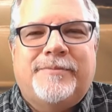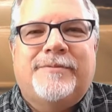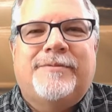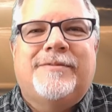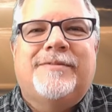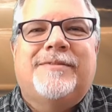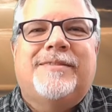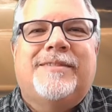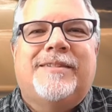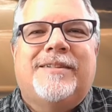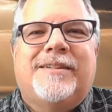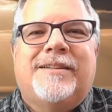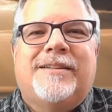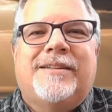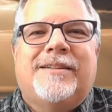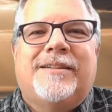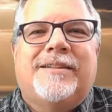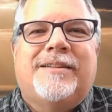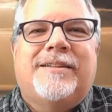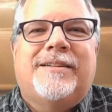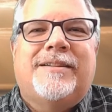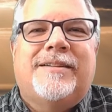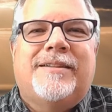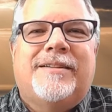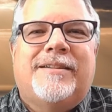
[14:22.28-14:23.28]

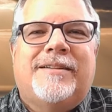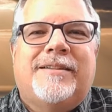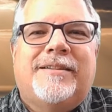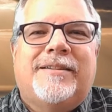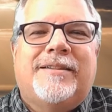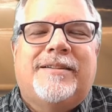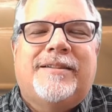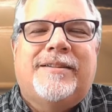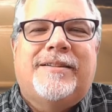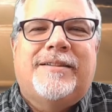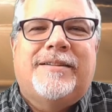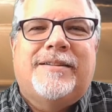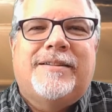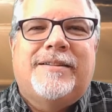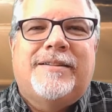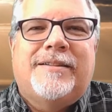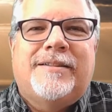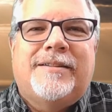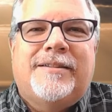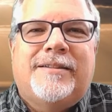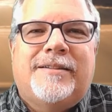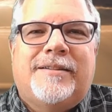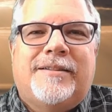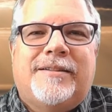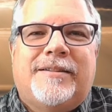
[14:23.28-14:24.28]

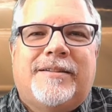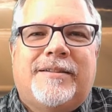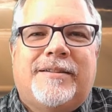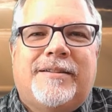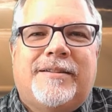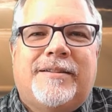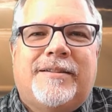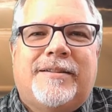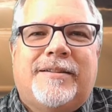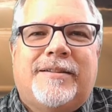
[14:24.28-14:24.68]
(no one is talking)